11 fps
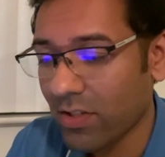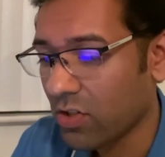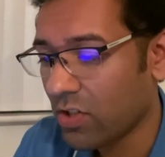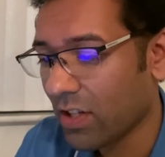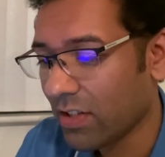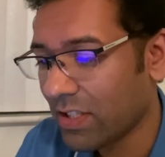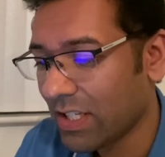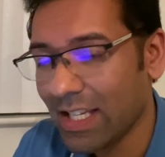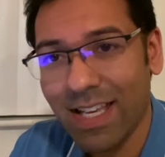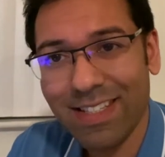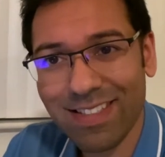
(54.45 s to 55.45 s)
agility
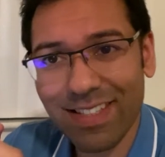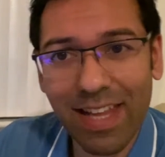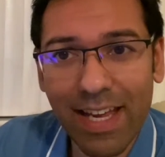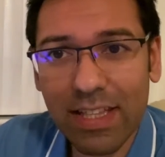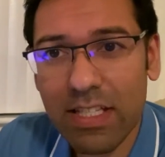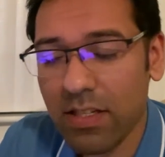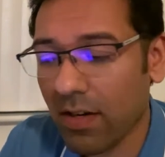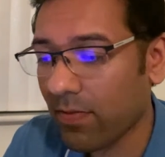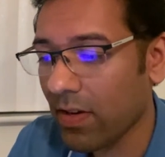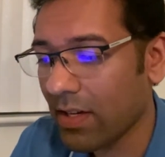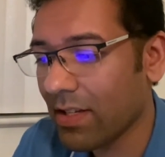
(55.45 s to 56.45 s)
is slightly
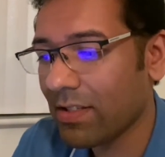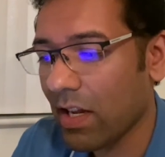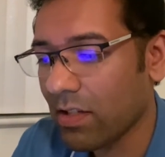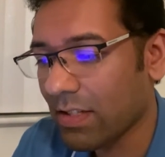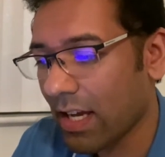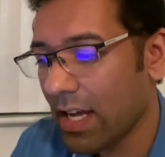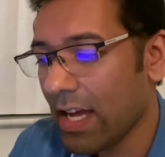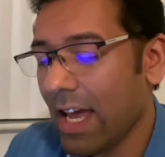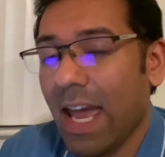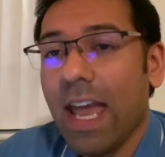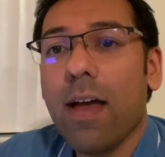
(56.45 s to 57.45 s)
different in the sense that
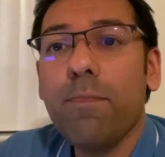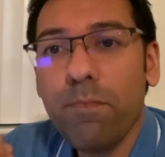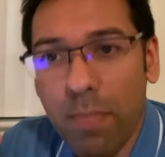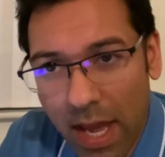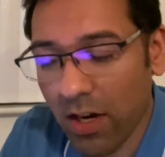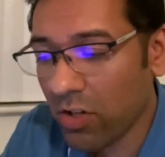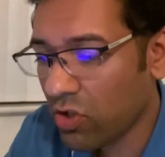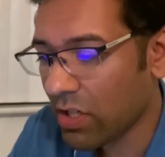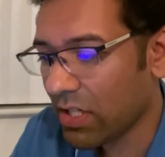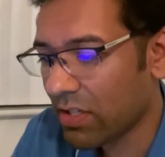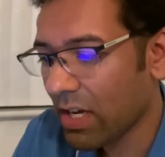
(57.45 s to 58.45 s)
it emerges